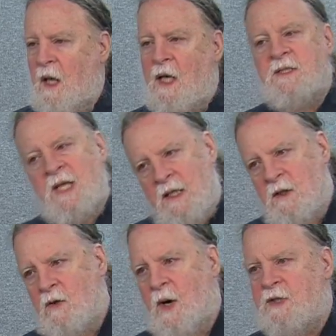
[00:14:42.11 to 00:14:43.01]
A
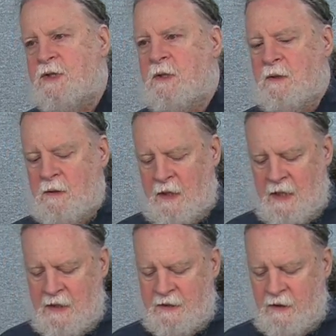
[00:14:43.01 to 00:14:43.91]
second question
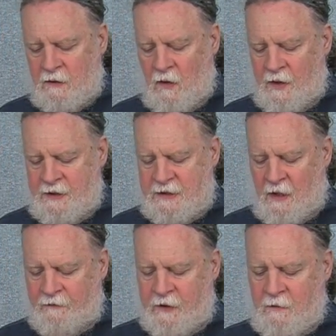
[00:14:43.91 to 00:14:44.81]
is the law
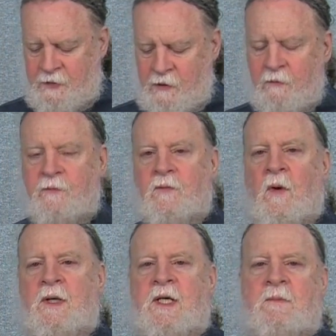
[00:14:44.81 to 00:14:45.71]
itself, the Computer
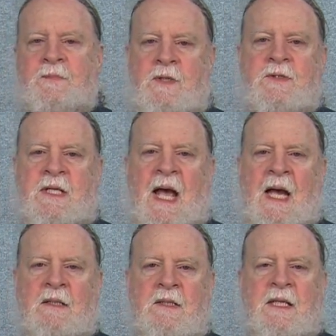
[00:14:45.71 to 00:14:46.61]
Fraud and Abuse
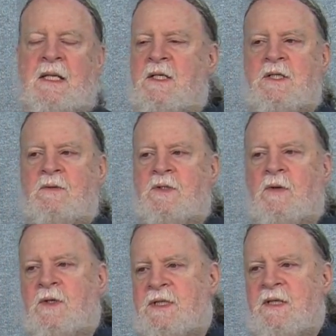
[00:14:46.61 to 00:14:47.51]
Act. Again, this
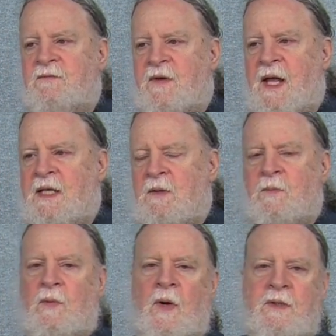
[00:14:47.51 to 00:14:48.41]
notoriously vague
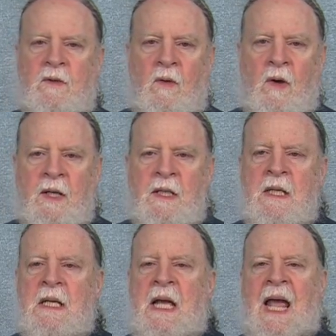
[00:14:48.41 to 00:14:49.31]
and broad law.
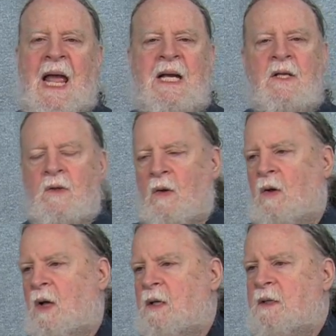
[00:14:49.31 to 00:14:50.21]
Any
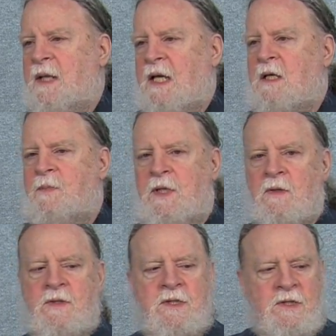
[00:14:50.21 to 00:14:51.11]
law that could be
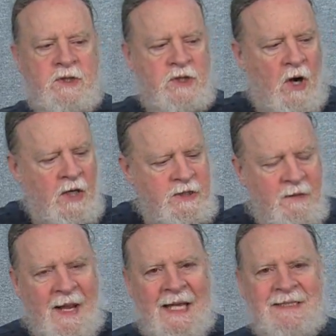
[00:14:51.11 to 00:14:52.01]
used to charge
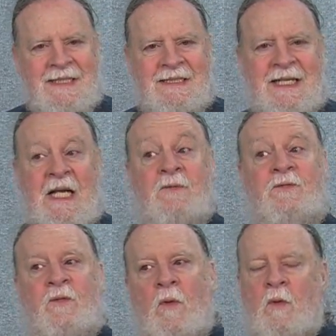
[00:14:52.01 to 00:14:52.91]
him as he did
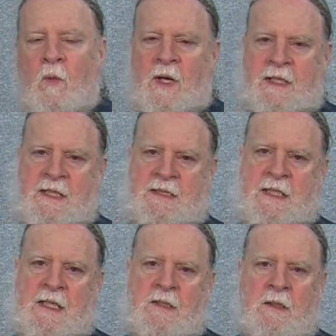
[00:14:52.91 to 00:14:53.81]
for what he
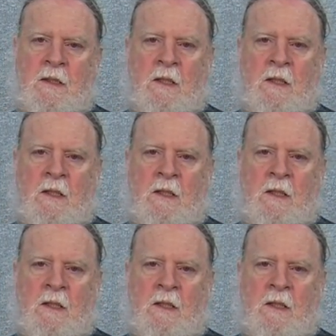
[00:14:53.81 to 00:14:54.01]
did